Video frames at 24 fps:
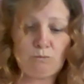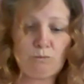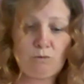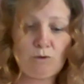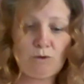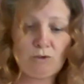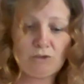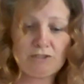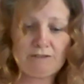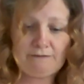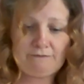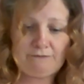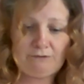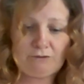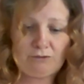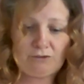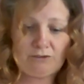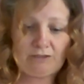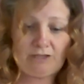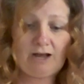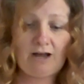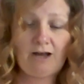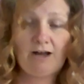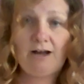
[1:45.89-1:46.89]

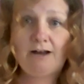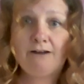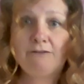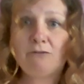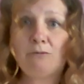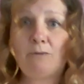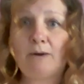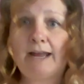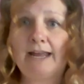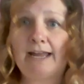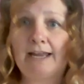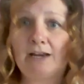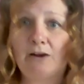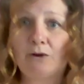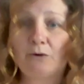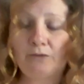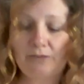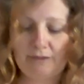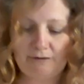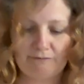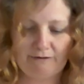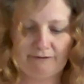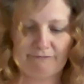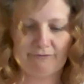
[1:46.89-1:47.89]
waterfall halfway
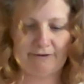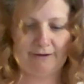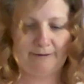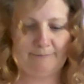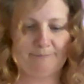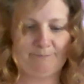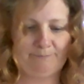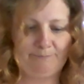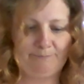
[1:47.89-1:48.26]
along the river,